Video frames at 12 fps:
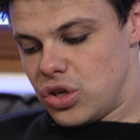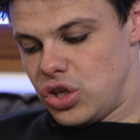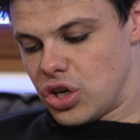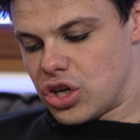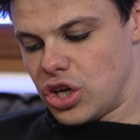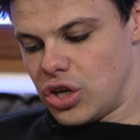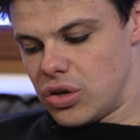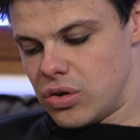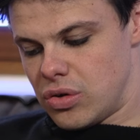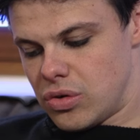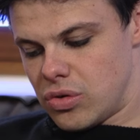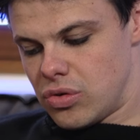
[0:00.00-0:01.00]
you
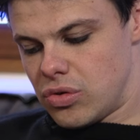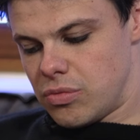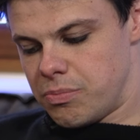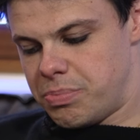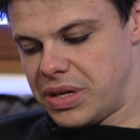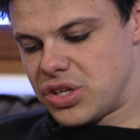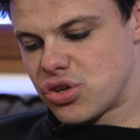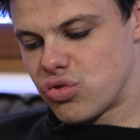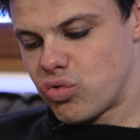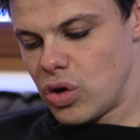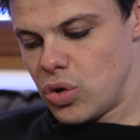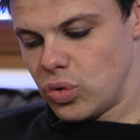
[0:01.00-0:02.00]
can be
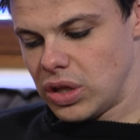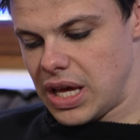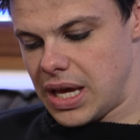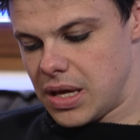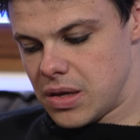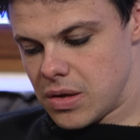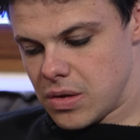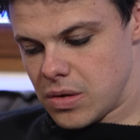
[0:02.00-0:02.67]
truly